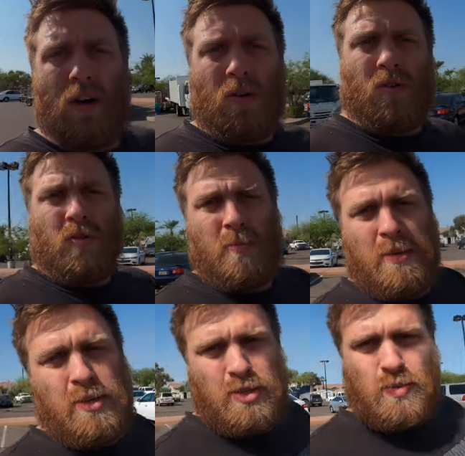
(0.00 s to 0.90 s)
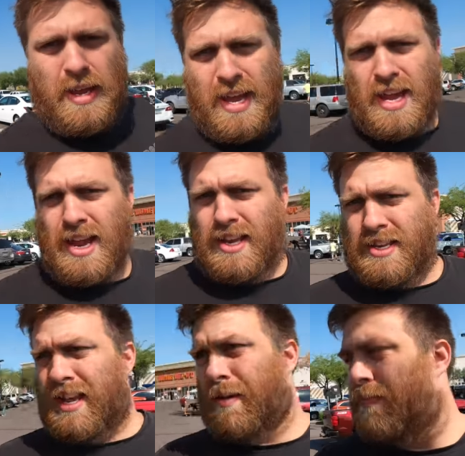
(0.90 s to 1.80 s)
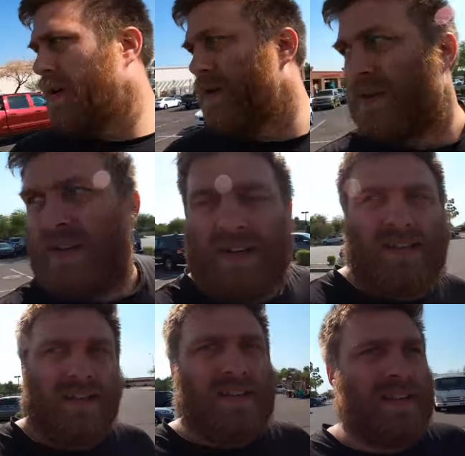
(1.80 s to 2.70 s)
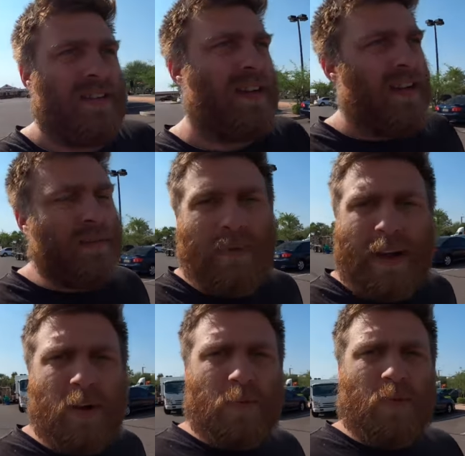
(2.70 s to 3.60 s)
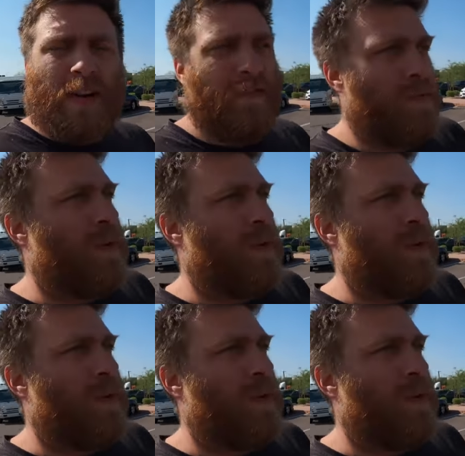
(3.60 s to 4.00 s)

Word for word: home Sweet Depot. My home away from